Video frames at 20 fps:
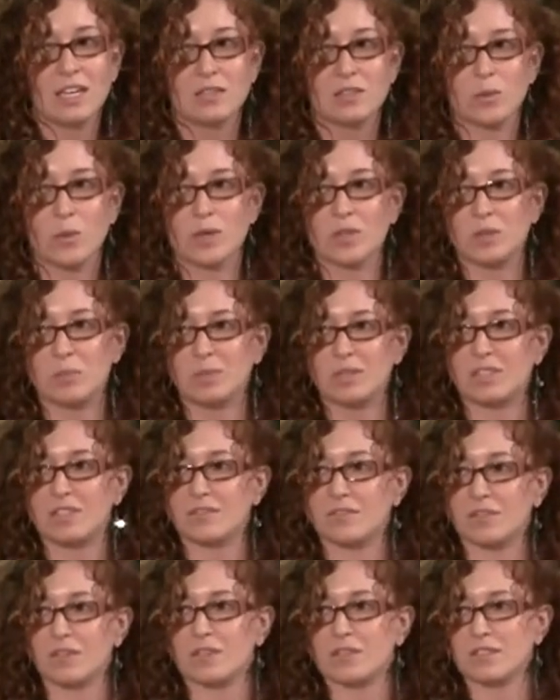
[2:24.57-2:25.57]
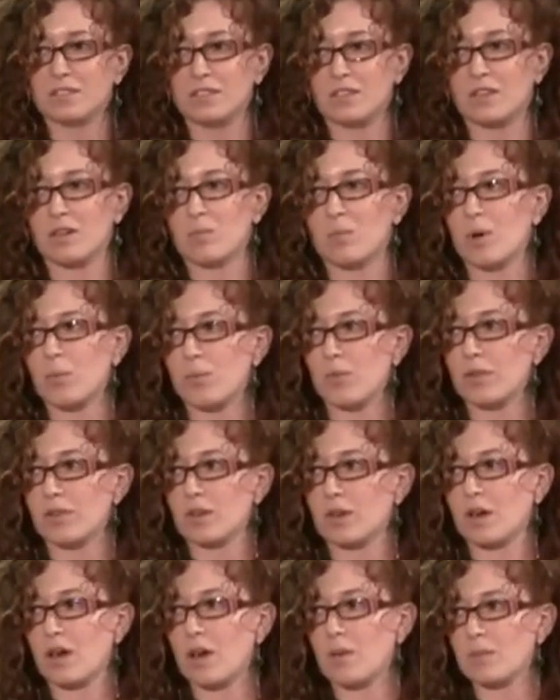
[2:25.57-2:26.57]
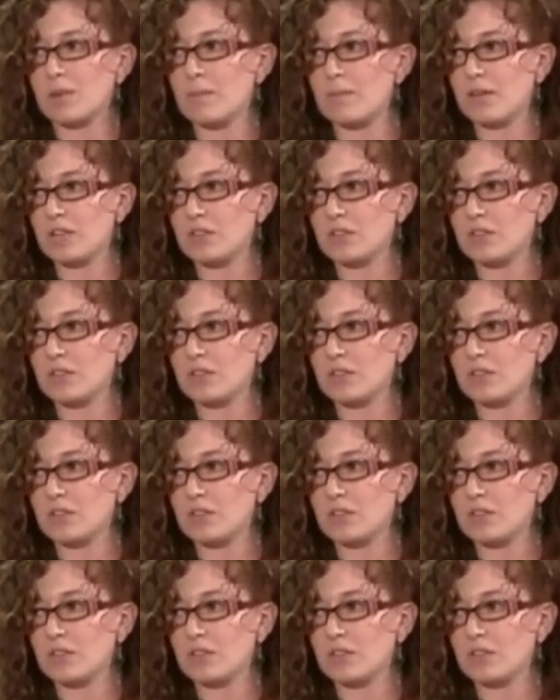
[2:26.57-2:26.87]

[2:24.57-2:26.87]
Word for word: It's going to be difficult to come up with a common